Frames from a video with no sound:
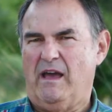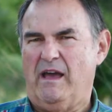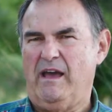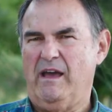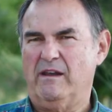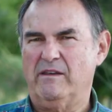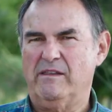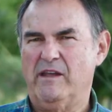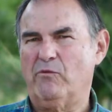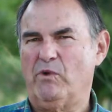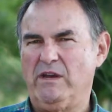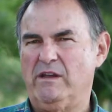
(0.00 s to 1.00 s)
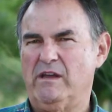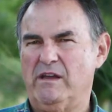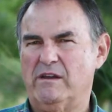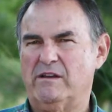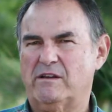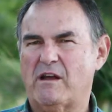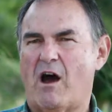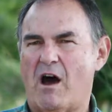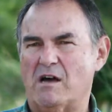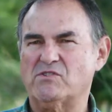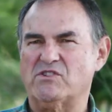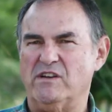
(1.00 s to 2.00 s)
And then we did
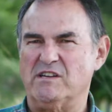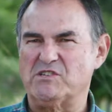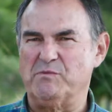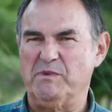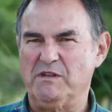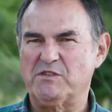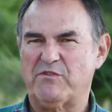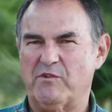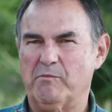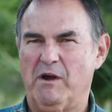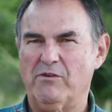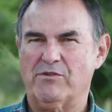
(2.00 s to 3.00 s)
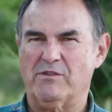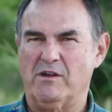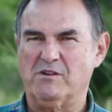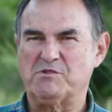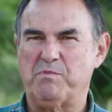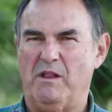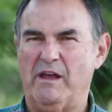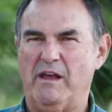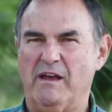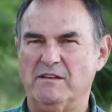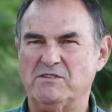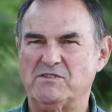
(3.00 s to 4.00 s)
cost estimates for both of those
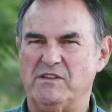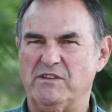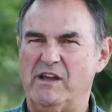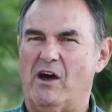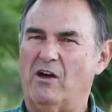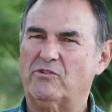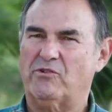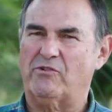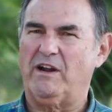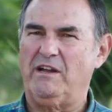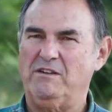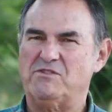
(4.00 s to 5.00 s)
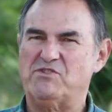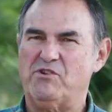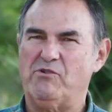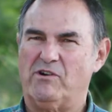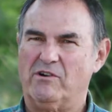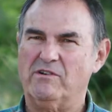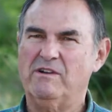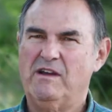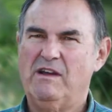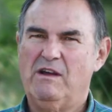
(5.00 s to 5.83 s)
plans, and the all-terrain sewer